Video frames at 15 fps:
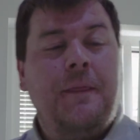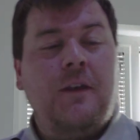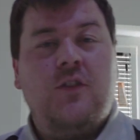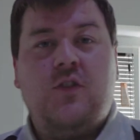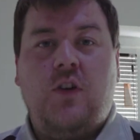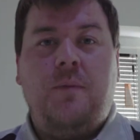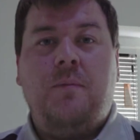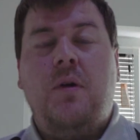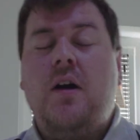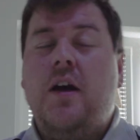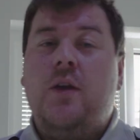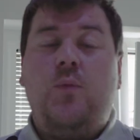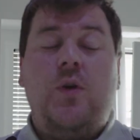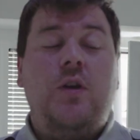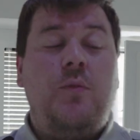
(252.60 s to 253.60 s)
So in
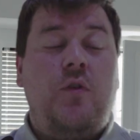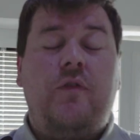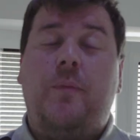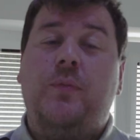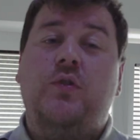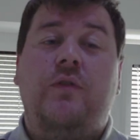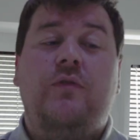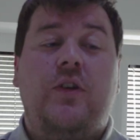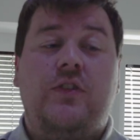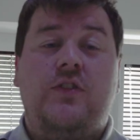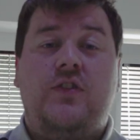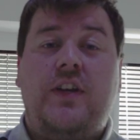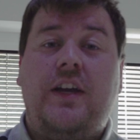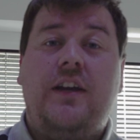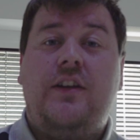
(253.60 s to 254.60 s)
mine, when you move it between first
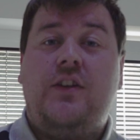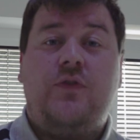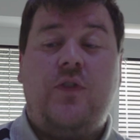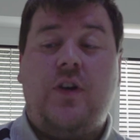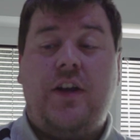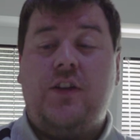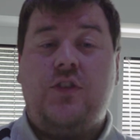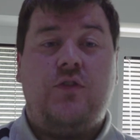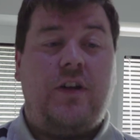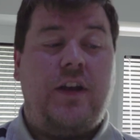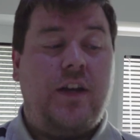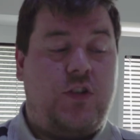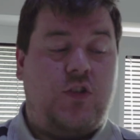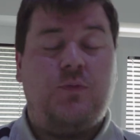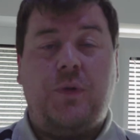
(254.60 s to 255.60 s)
and second, it's fine, it's great,
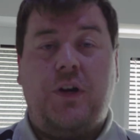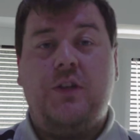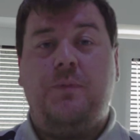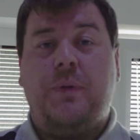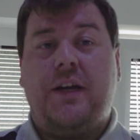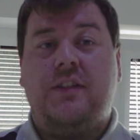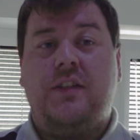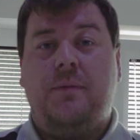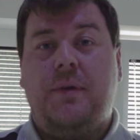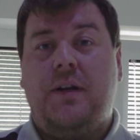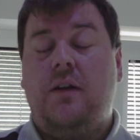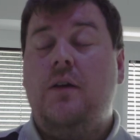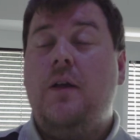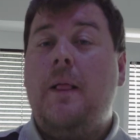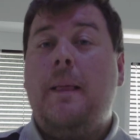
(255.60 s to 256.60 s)
and it springs back to the
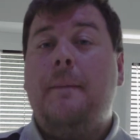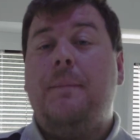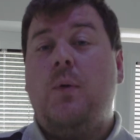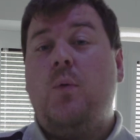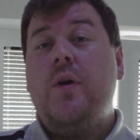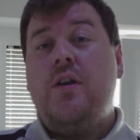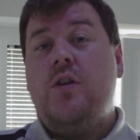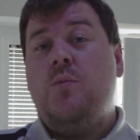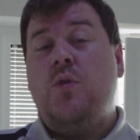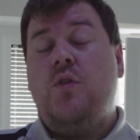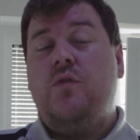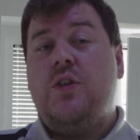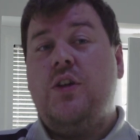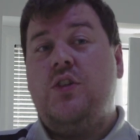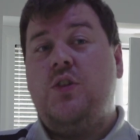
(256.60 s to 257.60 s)
middle. But when you
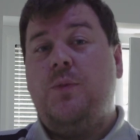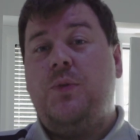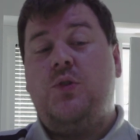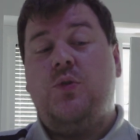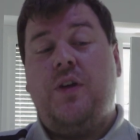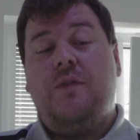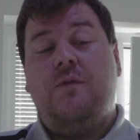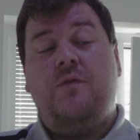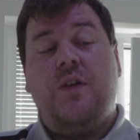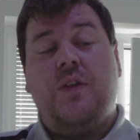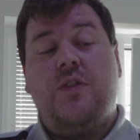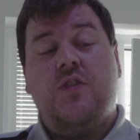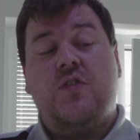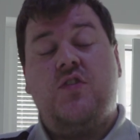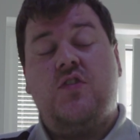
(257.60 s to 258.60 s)
moved it to between
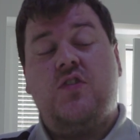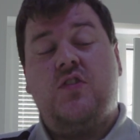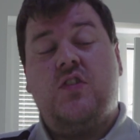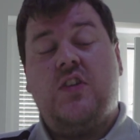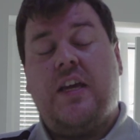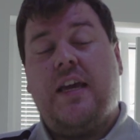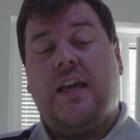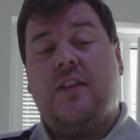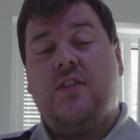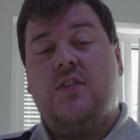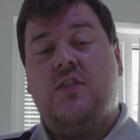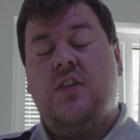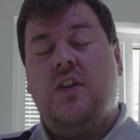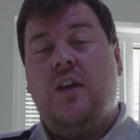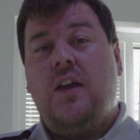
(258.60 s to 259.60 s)
fifth and
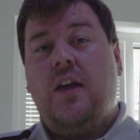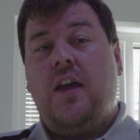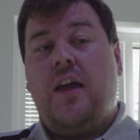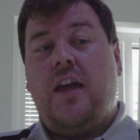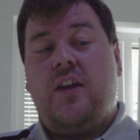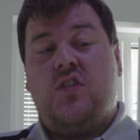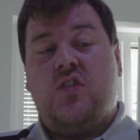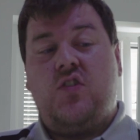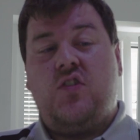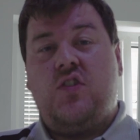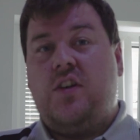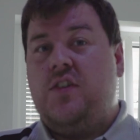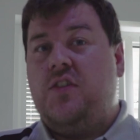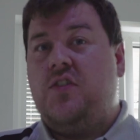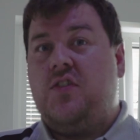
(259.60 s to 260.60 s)
sixth, it just
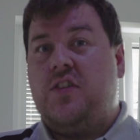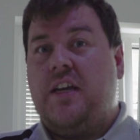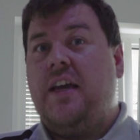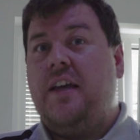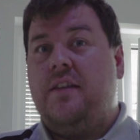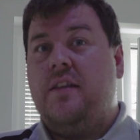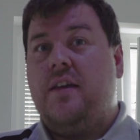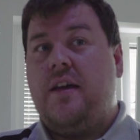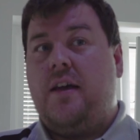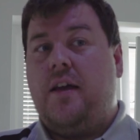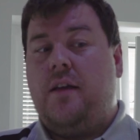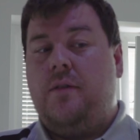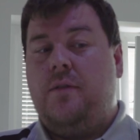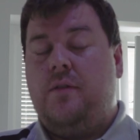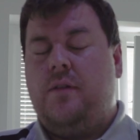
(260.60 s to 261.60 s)
started staying
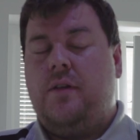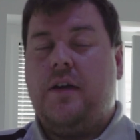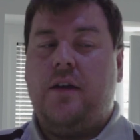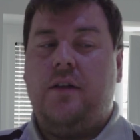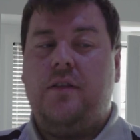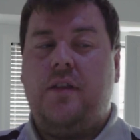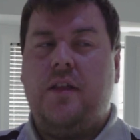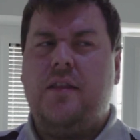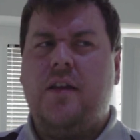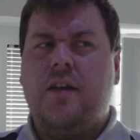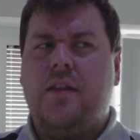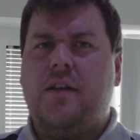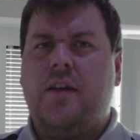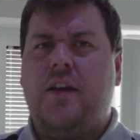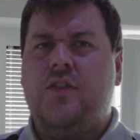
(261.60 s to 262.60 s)
there. Now, then the
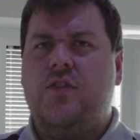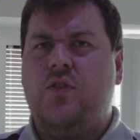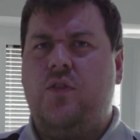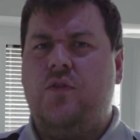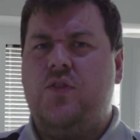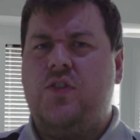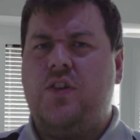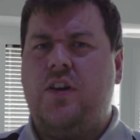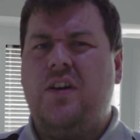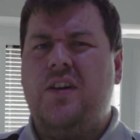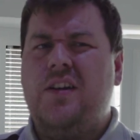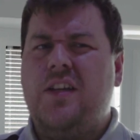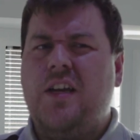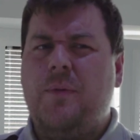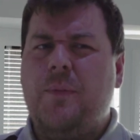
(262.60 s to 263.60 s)
other day it sort of
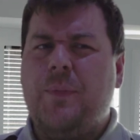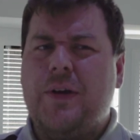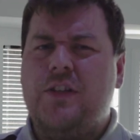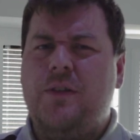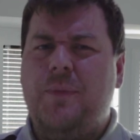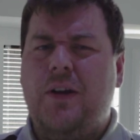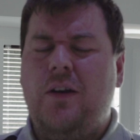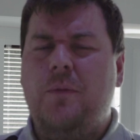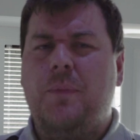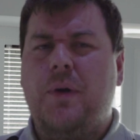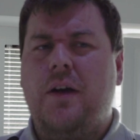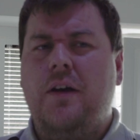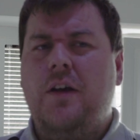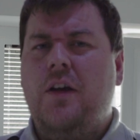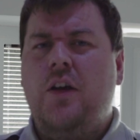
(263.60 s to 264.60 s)
started coming back to the middle,
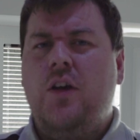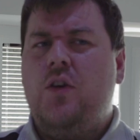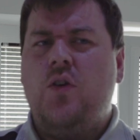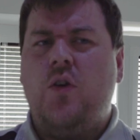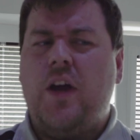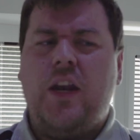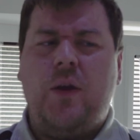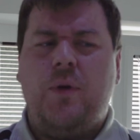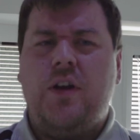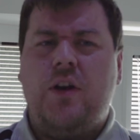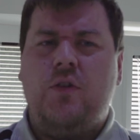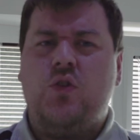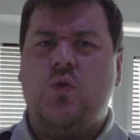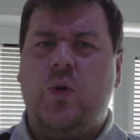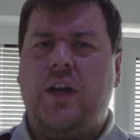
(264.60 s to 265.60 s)
but not anywhere
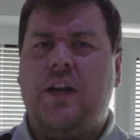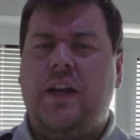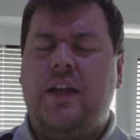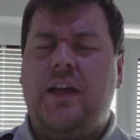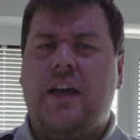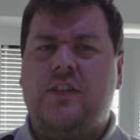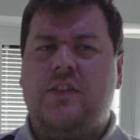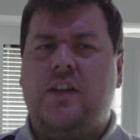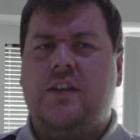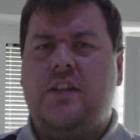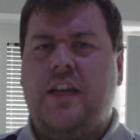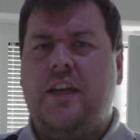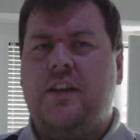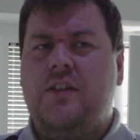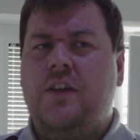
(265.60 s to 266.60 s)
near as quickly as it
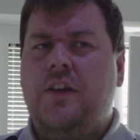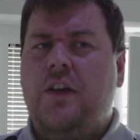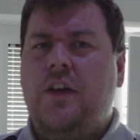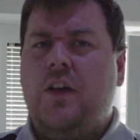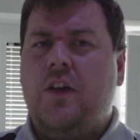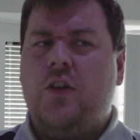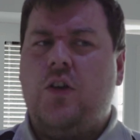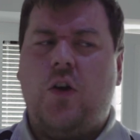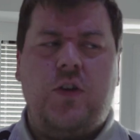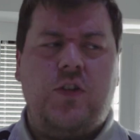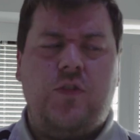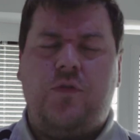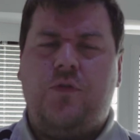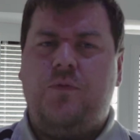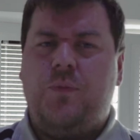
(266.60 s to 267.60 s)
did going
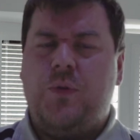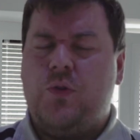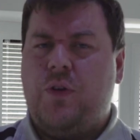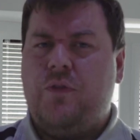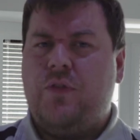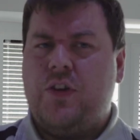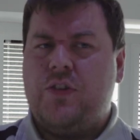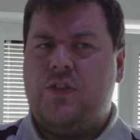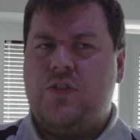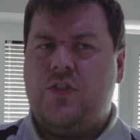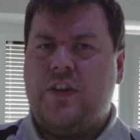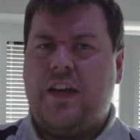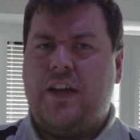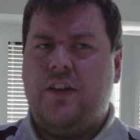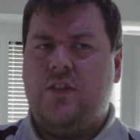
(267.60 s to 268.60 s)
to f between first and
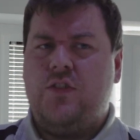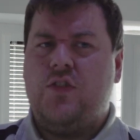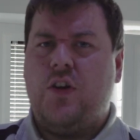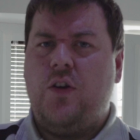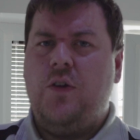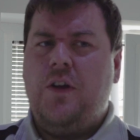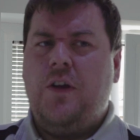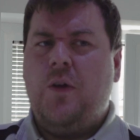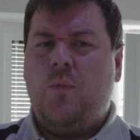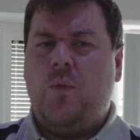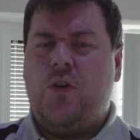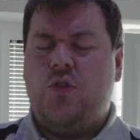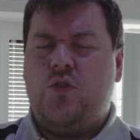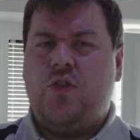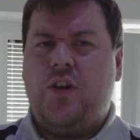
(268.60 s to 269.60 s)
second. So
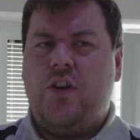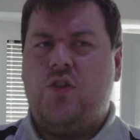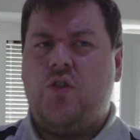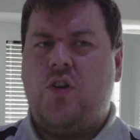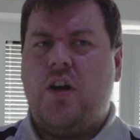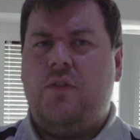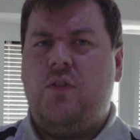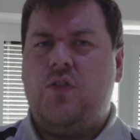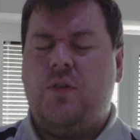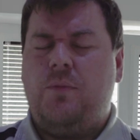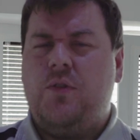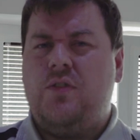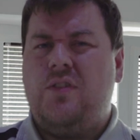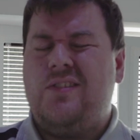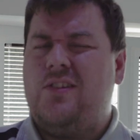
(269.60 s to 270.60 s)
when you're trying to drive, you
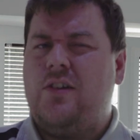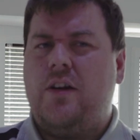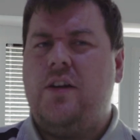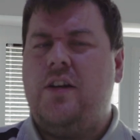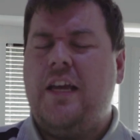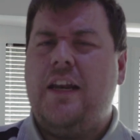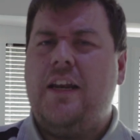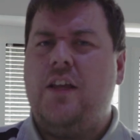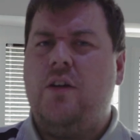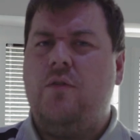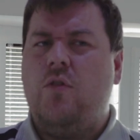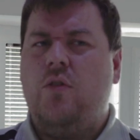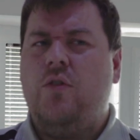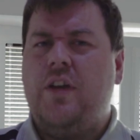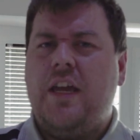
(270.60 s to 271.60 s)
sometimes started hitting the
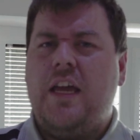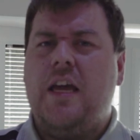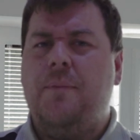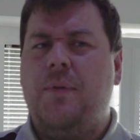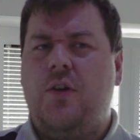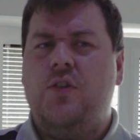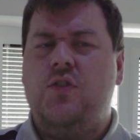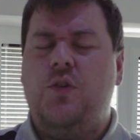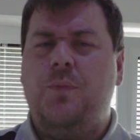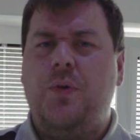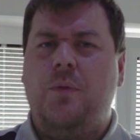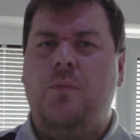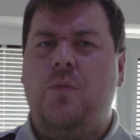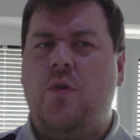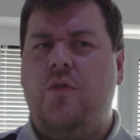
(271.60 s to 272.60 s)
wrong gear because you
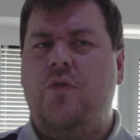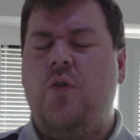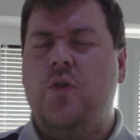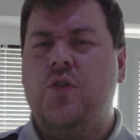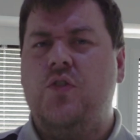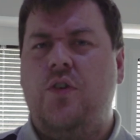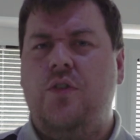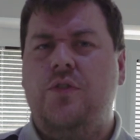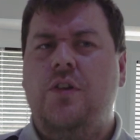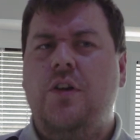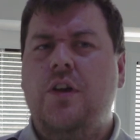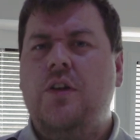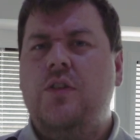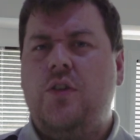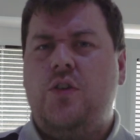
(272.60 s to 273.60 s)
put more force on
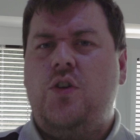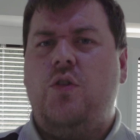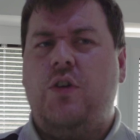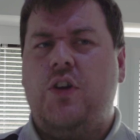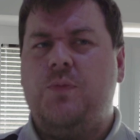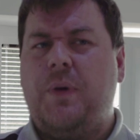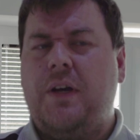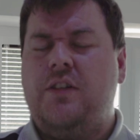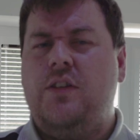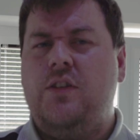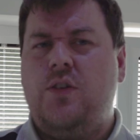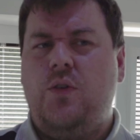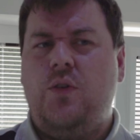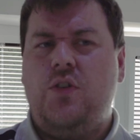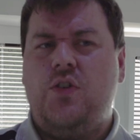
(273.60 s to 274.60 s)
than you were expecting
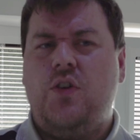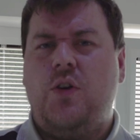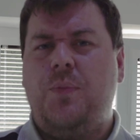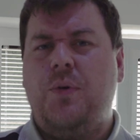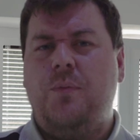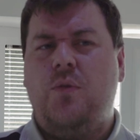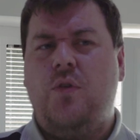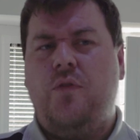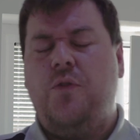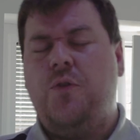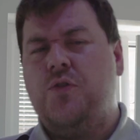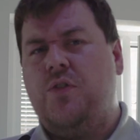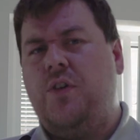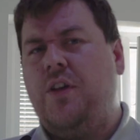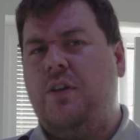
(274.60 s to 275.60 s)
to, because you got to put more
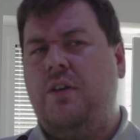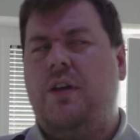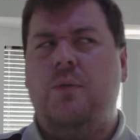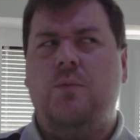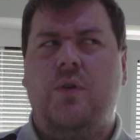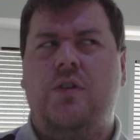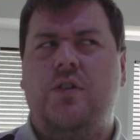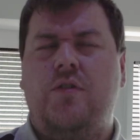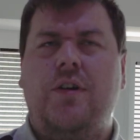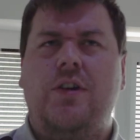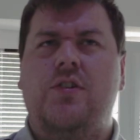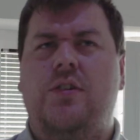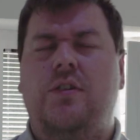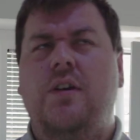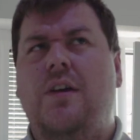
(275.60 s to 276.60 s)
force on it going in one
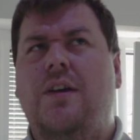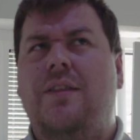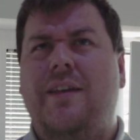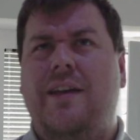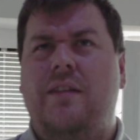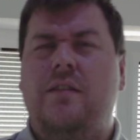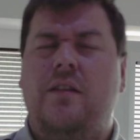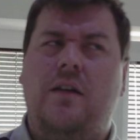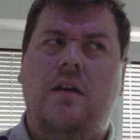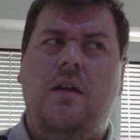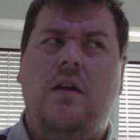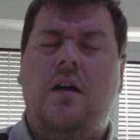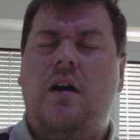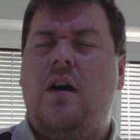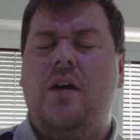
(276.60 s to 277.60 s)
direction than the
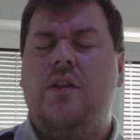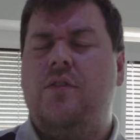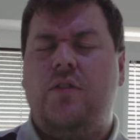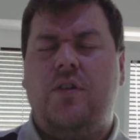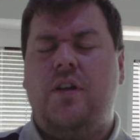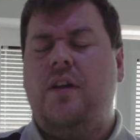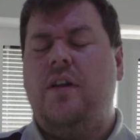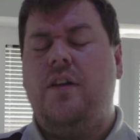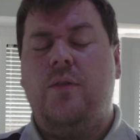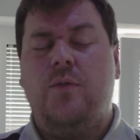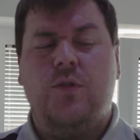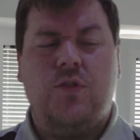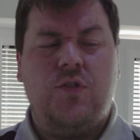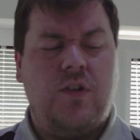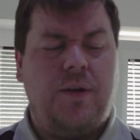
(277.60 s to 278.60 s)
other, and it, it
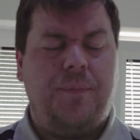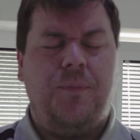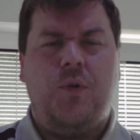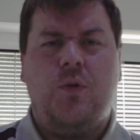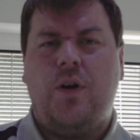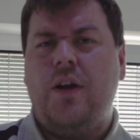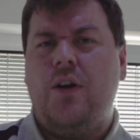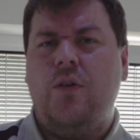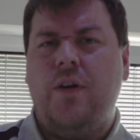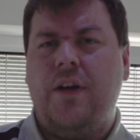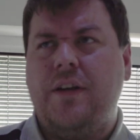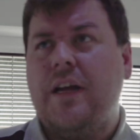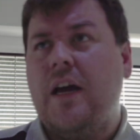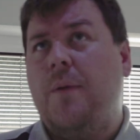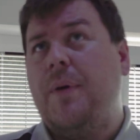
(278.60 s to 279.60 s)
was um, quite
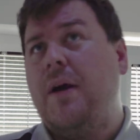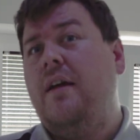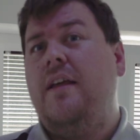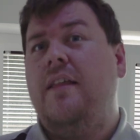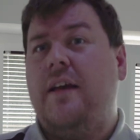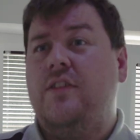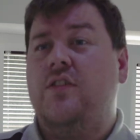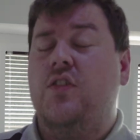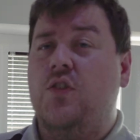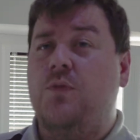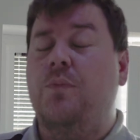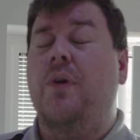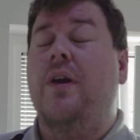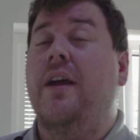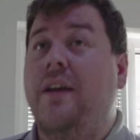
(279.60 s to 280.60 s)
annoying. Now, apparently that's a
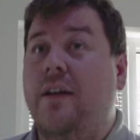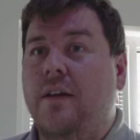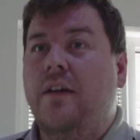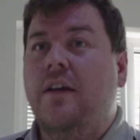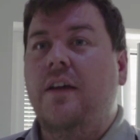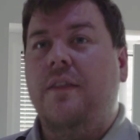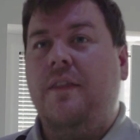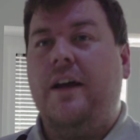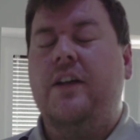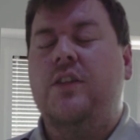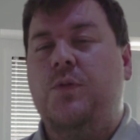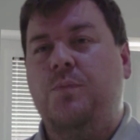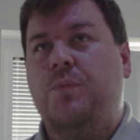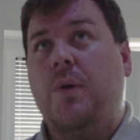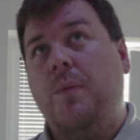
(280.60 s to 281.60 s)
spring
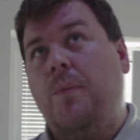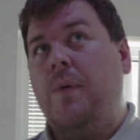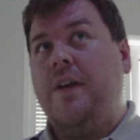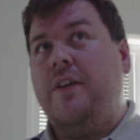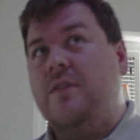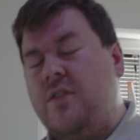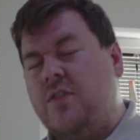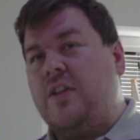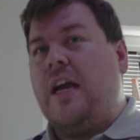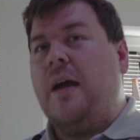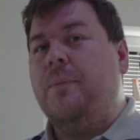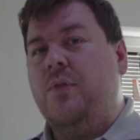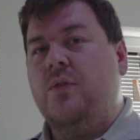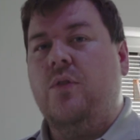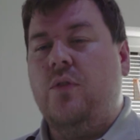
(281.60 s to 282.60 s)
that's probably
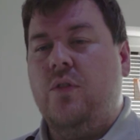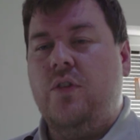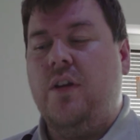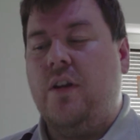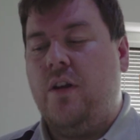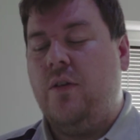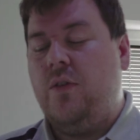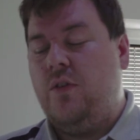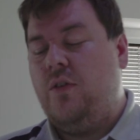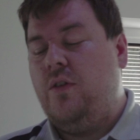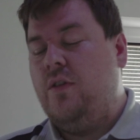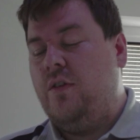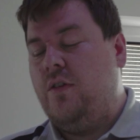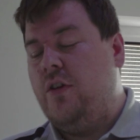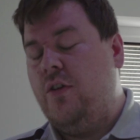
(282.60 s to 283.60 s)
snapped or, you know,
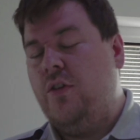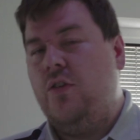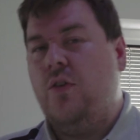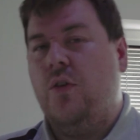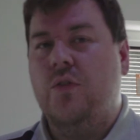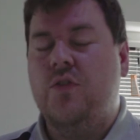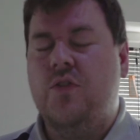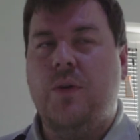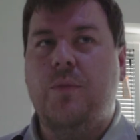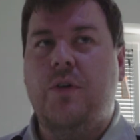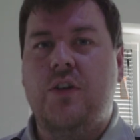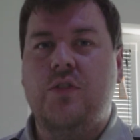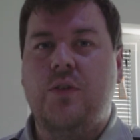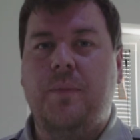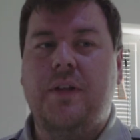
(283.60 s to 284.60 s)
gone somewhere
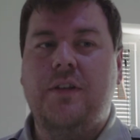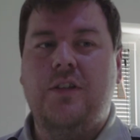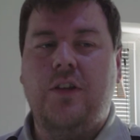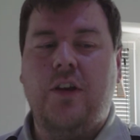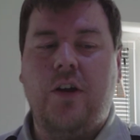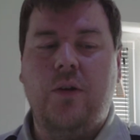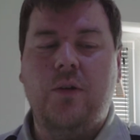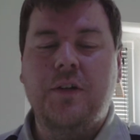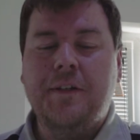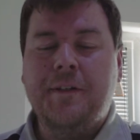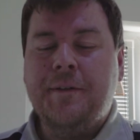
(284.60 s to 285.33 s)
it's not meant to go.